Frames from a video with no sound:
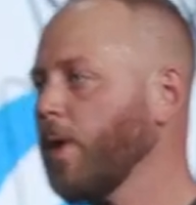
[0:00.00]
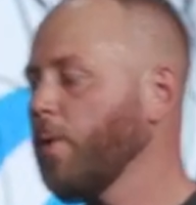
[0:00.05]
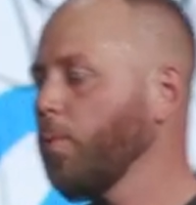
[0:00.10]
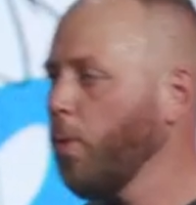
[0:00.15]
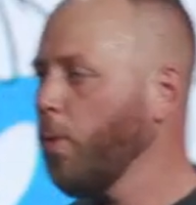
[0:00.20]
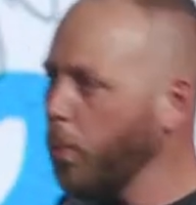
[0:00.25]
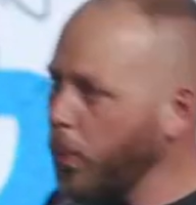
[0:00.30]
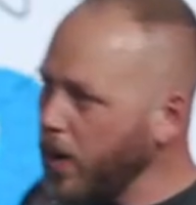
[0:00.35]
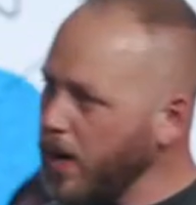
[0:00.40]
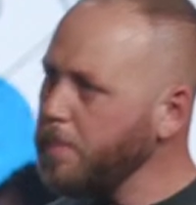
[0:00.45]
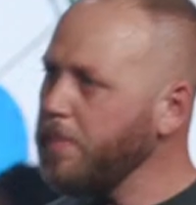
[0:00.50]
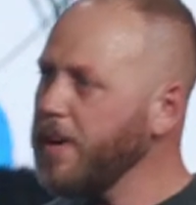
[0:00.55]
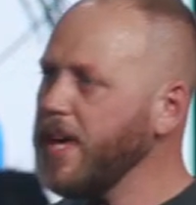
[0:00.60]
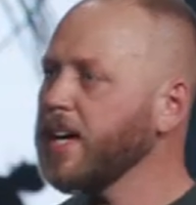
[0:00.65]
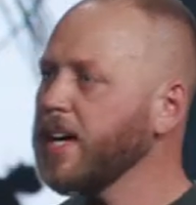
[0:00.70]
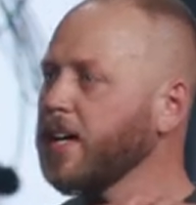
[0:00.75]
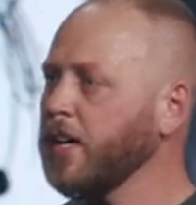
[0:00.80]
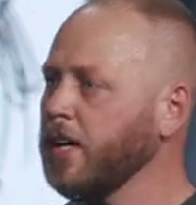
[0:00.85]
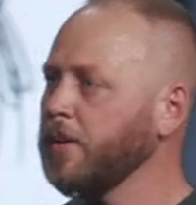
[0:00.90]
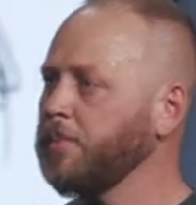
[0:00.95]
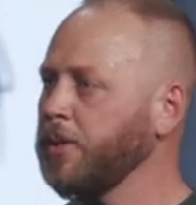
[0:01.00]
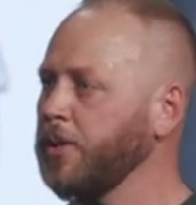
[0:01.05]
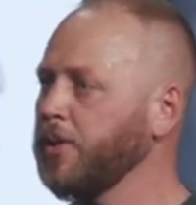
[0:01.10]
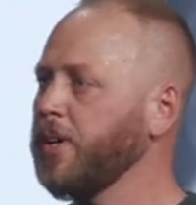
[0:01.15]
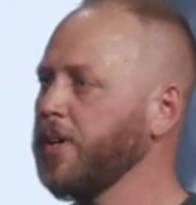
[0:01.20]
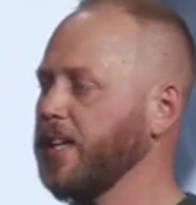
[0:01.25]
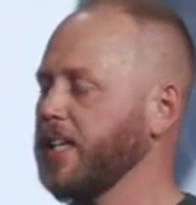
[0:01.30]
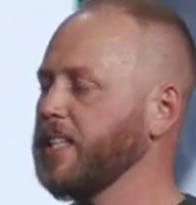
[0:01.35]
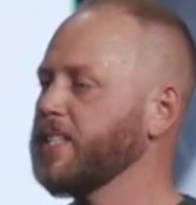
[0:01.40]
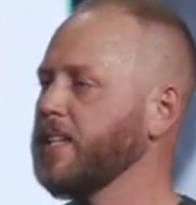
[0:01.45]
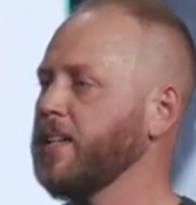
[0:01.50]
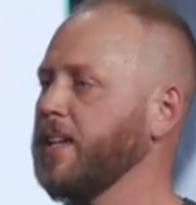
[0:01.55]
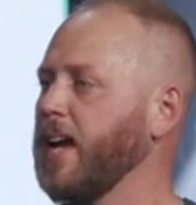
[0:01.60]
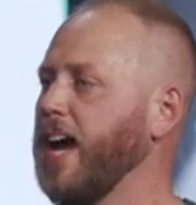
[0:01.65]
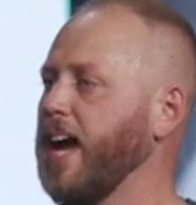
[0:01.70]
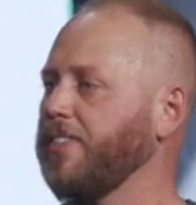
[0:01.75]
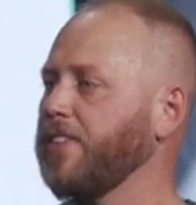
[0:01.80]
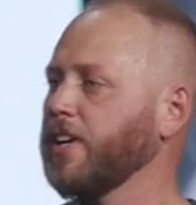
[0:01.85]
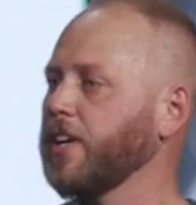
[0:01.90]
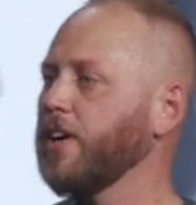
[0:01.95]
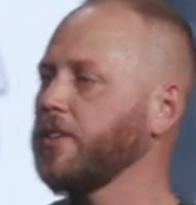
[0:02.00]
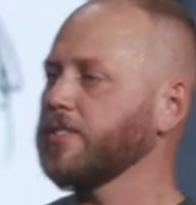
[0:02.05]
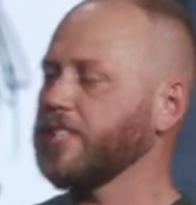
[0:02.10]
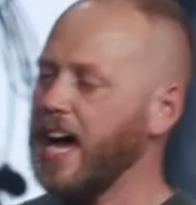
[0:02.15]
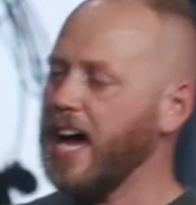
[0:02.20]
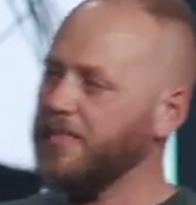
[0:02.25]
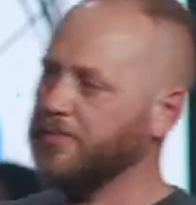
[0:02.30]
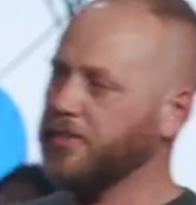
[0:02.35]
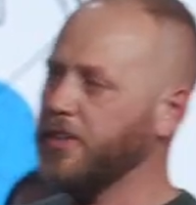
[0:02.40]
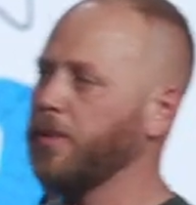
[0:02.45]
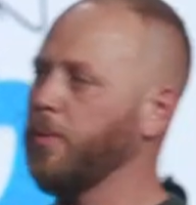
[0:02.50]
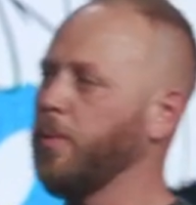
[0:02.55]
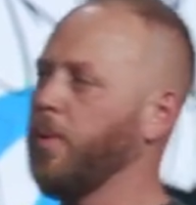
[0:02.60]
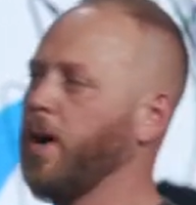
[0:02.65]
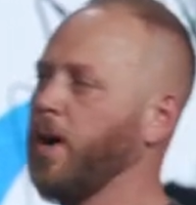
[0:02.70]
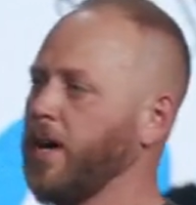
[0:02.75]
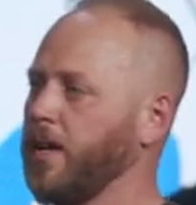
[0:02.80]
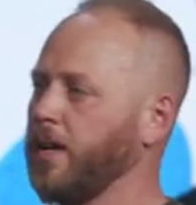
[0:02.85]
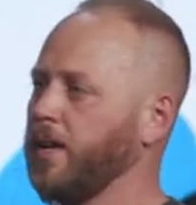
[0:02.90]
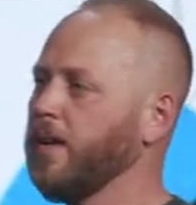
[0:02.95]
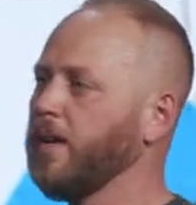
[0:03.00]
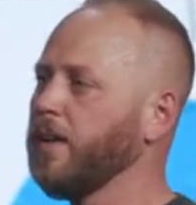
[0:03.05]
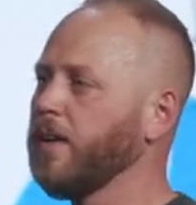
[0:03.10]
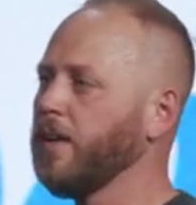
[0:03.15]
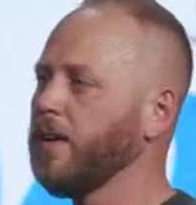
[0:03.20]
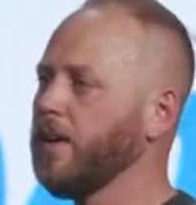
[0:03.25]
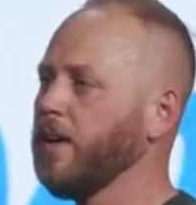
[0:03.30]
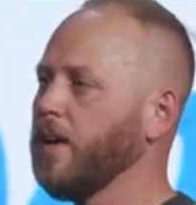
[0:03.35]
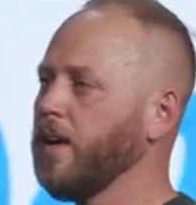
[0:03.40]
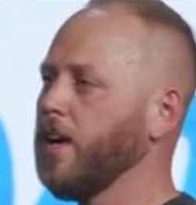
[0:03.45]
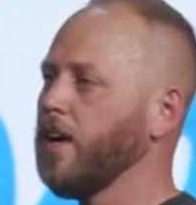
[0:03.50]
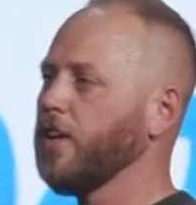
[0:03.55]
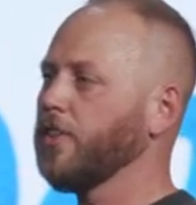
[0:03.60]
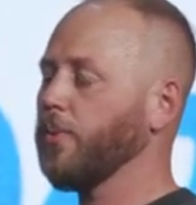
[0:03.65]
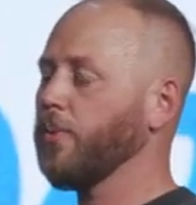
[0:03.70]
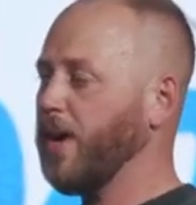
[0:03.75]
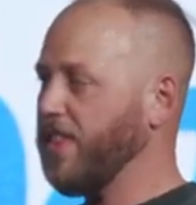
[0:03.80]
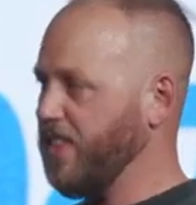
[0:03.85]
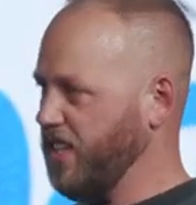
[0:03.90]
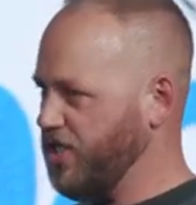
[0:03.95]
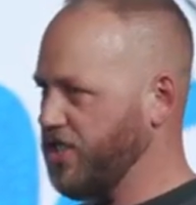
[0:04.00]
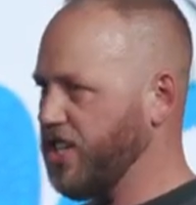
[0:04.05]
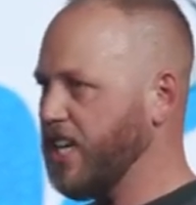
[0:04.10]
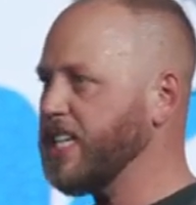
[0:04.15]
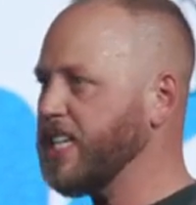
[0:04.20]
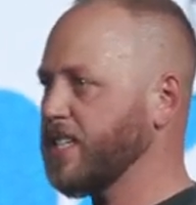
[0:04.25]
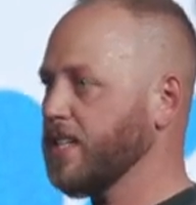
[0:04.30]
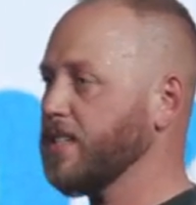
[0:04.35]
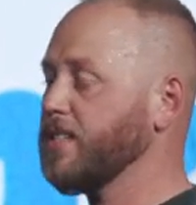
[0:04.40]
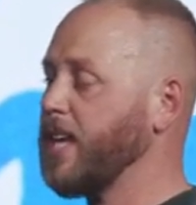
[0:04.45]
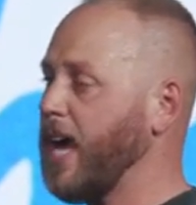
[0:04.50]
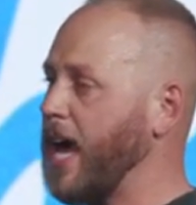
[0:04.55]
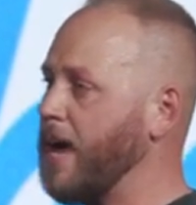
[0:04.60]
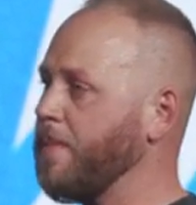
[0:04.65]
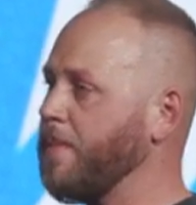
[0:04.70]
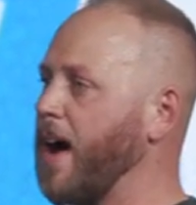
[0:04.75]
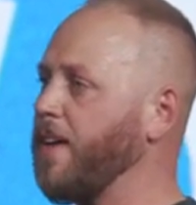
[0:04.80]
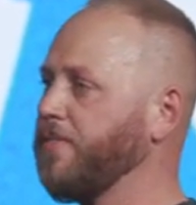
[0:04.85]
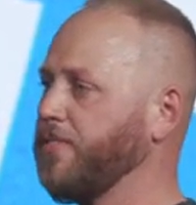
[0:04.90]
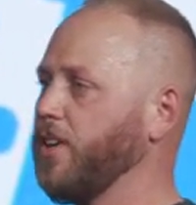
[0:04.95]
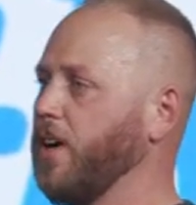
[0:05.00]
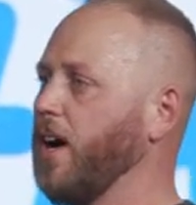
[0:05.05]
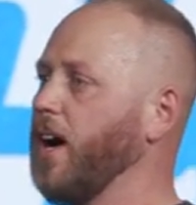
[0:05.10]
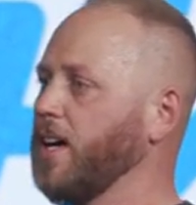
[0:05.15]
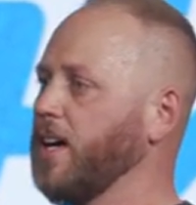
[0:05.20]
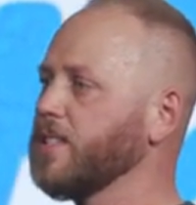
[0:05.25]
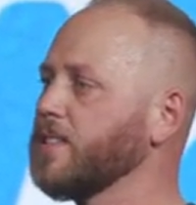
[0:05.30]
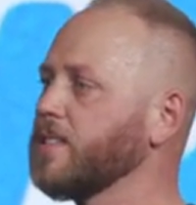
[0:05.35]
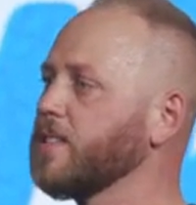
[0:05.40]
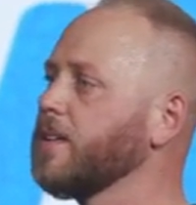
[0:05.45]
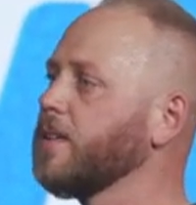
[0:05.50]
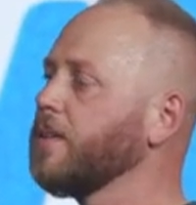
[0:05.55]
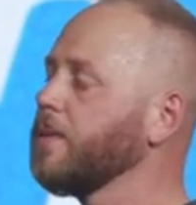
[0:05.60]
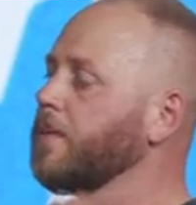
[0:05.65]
Will we be a community tonight that goes after the one, the way that Jesus came after us?